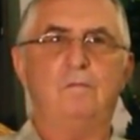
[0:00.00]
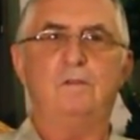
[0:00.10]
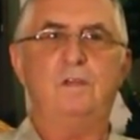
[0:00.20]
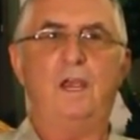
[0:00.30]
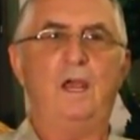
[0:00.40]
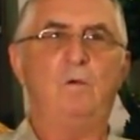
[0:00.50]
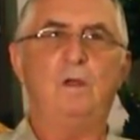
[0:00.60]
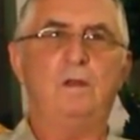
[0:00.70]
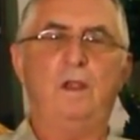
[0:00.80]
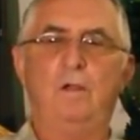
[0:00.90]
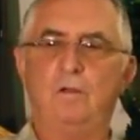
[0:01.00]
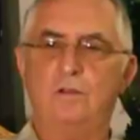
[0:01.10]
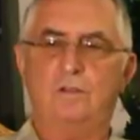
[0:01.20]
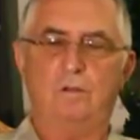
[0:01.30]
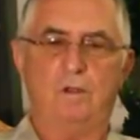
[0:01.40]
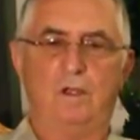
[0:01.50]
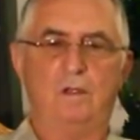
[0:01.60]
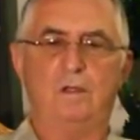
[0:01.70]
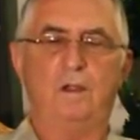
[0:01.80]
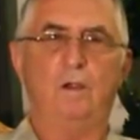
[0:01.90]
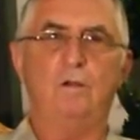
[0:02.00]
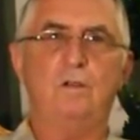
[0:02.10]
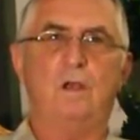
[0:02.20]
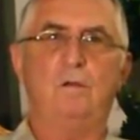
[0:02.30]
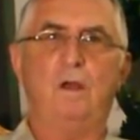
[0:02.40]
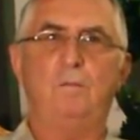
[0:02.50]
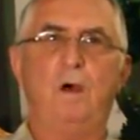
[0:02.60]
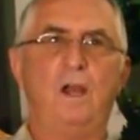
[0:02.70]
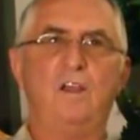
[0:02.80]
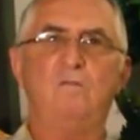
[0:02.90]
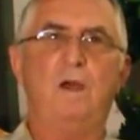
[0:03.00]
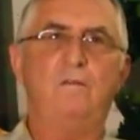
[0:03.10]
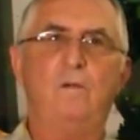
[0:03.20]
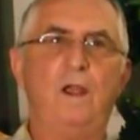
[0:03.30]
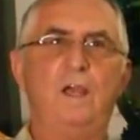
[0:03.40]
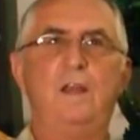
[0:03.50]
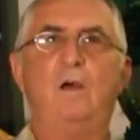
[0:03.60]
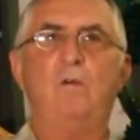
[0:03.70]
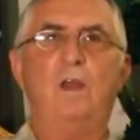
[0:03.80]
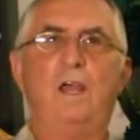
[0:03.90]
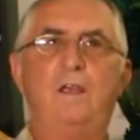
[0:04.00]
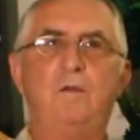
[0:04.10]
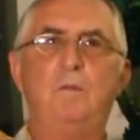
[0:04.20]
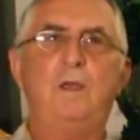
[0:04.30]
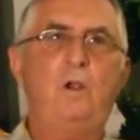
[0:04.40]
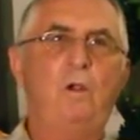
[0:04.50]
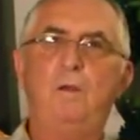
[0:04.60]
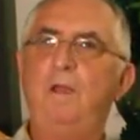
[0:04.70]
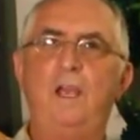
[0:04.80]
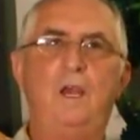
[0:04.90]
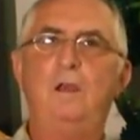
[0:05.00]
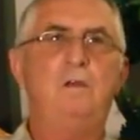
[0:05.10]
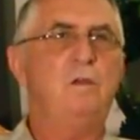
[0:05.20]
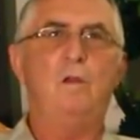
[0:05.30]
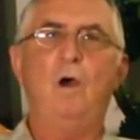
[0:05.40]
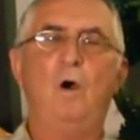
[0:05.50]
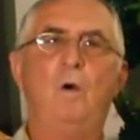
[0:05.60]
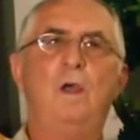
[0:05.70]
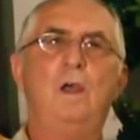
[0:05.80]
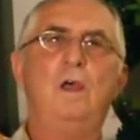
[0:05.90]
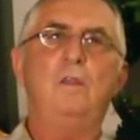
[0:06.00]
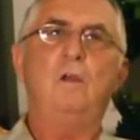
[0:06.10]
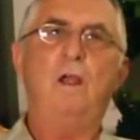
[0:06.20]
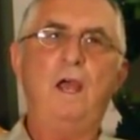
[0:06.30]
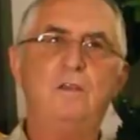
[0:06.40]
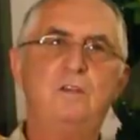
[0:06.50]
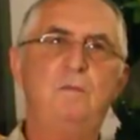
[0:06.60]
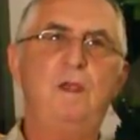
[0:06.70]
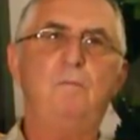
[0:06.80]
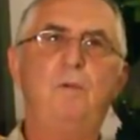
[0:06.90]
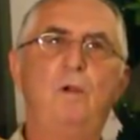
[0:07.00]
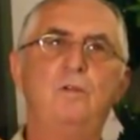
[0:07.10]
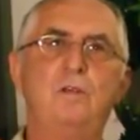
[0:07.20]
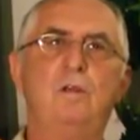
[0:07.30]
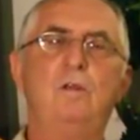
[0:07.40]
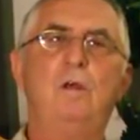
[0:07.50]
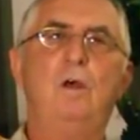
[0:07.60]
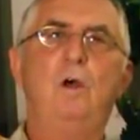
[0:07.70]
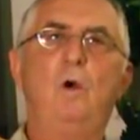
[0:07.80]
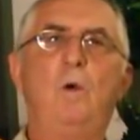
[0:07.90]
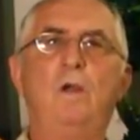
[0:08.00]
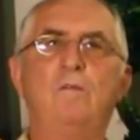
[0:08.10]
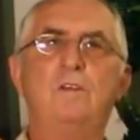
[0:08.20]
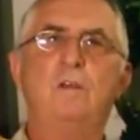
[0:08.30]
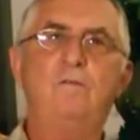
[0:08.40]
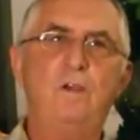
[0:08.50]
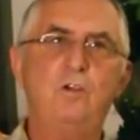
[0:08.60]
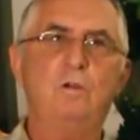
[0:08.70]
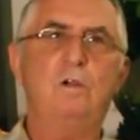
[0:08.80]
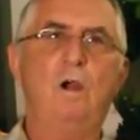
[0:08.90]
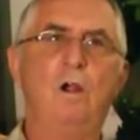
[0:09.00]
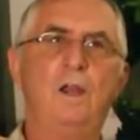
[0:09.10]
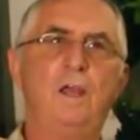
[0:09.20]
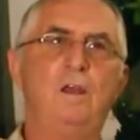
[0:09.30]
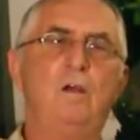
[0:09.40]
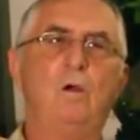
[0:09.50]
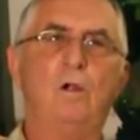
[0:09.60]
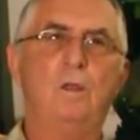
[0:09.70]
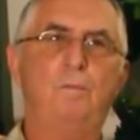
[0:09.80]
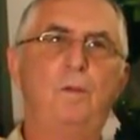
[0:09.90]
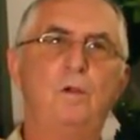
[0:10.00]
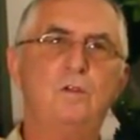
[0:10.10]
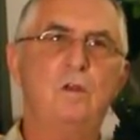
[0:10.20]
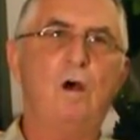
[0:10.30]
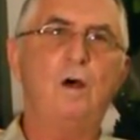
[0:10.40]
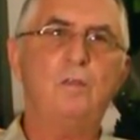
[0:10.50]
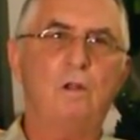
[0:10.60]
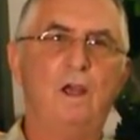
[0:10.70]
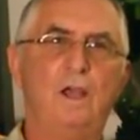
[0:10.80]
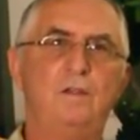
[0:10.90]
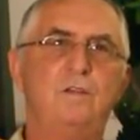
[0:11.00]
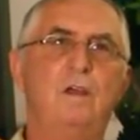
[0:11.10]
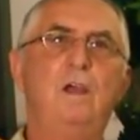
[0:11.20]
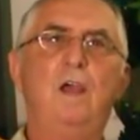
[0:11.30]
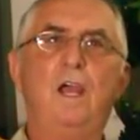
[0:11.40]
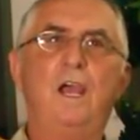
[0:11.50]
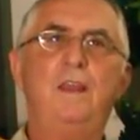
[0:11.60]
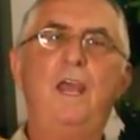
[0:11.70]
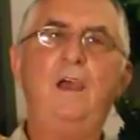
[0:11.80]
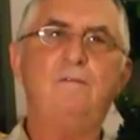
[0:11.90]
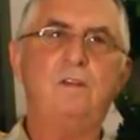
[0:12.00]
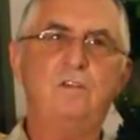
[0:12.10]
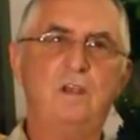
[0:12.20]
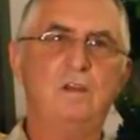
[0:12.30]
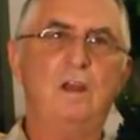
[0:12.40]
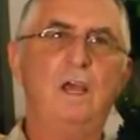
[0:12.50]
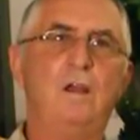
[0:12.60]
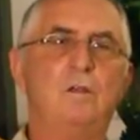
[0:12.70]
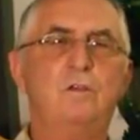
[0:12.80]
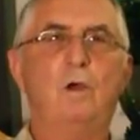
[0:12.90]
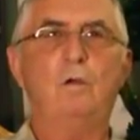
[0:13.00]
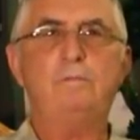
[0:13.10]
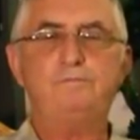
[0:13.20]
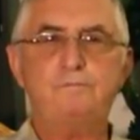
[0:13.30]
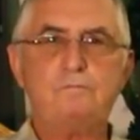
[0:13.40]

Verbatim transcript: say, "I want here's uh, here's a, a body of my friend. I would like him to be cremated." No, there has to be a person is the official guardian or the person authorized, and they have to send a letter. So